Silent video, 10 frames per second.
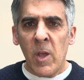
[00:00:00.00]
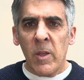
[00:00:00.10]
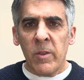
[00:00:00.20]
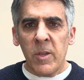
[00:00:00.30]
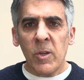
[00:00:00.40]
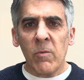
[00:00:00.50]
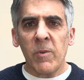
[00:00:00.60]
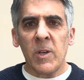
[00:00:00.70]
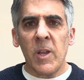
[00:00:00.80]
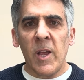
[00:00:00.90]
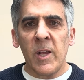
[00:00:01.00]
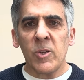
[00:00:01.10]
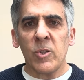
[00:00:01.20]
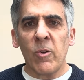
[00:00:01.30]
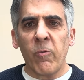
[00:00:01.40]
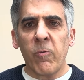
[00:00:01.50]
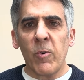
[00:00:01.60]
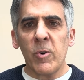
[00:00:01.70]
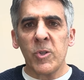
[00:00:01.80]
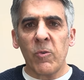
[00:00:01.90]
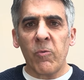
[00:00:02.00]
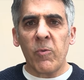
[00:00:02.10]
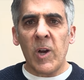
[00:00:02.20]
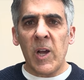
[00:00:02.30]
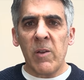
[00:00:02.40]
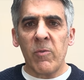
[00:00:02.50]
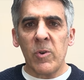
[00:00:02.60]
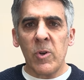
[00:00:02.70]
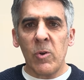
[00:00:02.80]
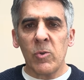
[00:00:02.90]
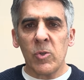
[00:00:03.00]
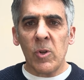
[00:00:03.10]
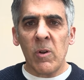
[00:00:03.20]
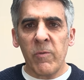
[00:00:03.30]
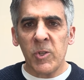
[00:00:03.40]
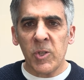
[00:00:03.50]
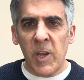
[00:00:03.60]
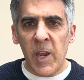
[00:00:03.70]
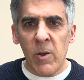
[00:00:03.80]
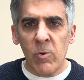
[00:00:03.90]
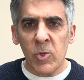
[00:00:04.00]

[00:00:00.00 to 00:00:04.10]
Think of it as the first 5 notes of a scale,